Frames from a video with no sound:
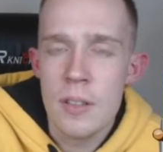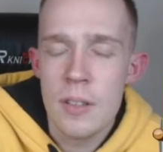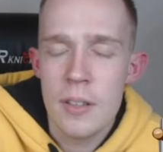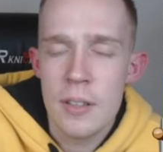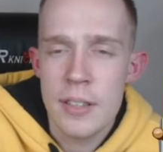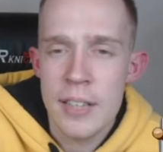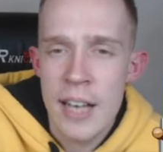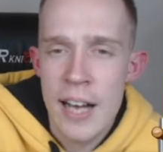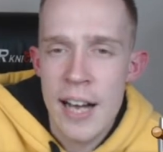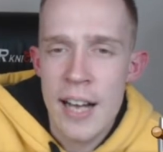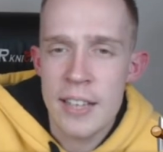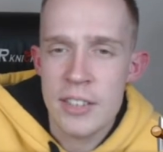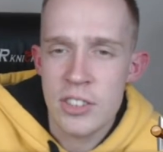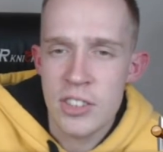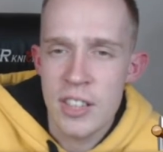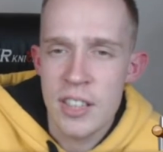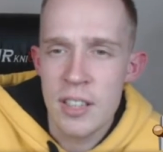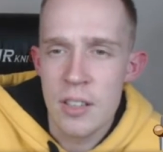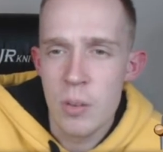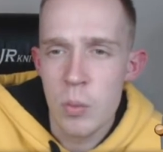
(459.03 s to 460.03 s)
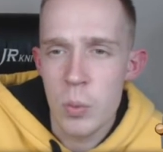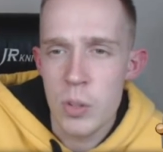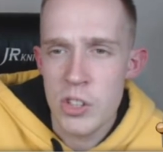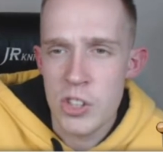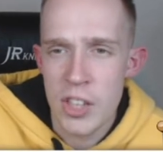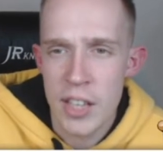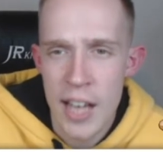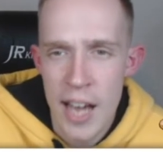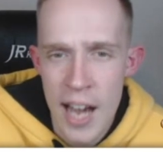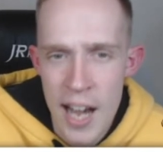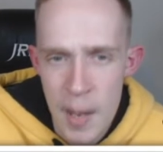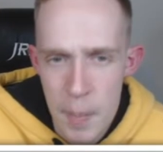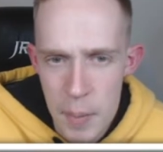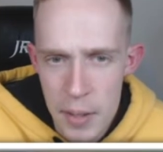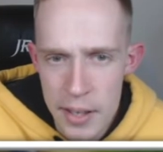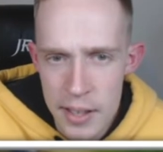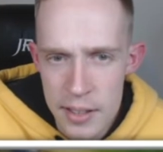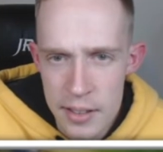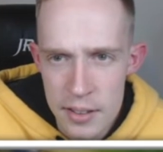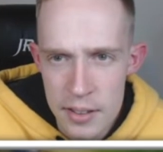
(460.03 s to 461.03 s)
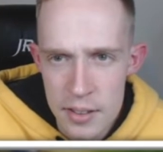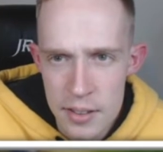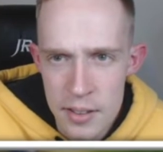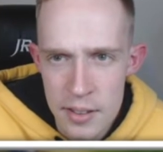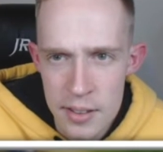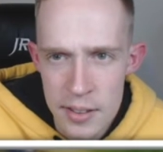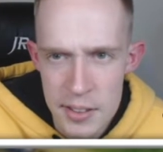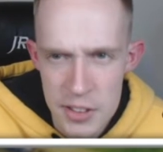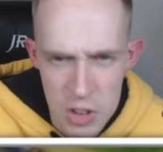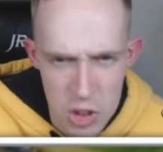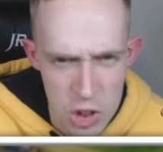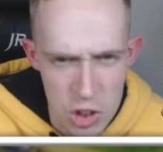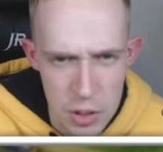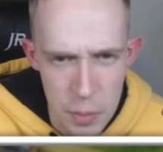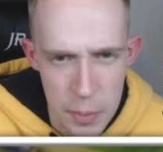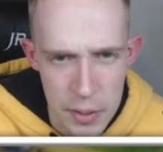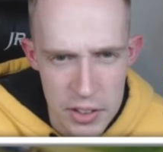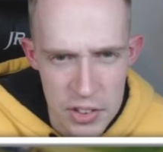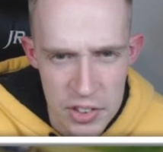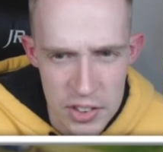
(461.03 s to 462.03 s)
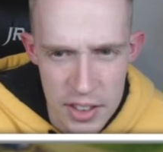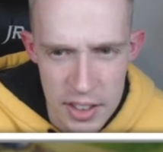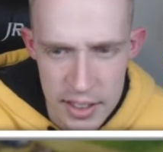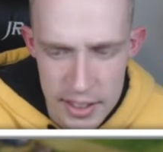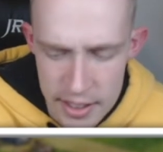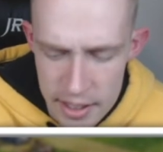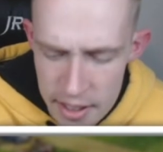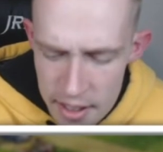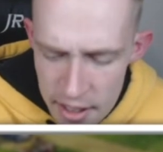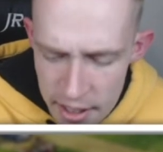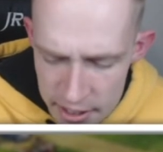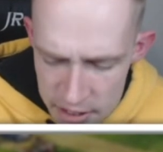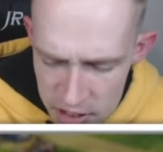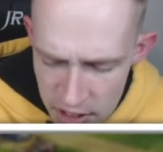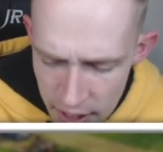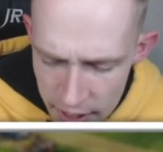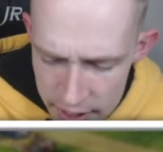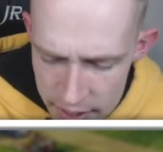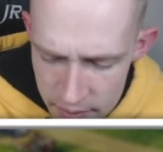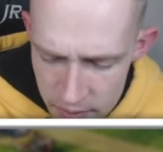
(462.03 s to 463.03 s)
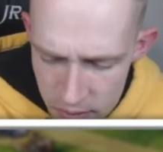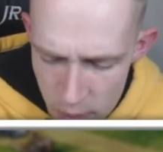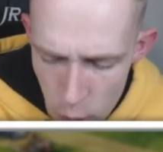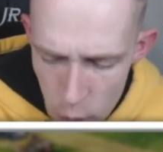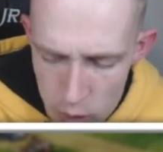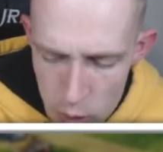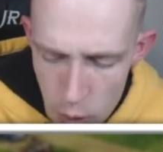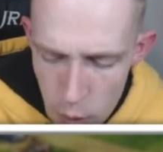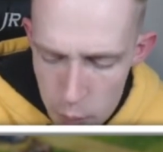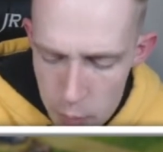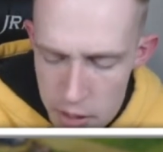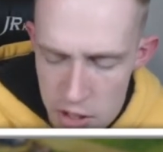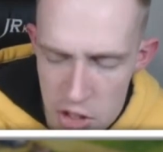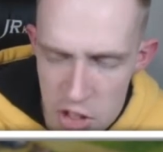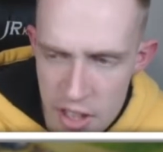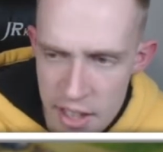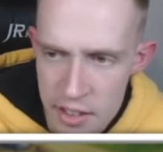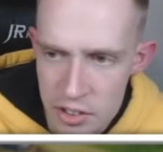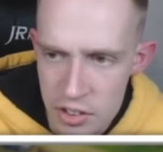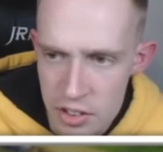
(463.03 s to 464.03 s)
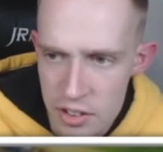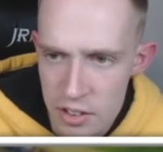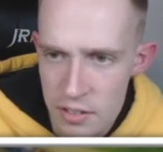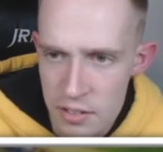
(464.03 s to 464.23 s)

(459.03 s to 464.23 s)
cards in which you can't buy, it's just a bit silly. It's like when you open a chest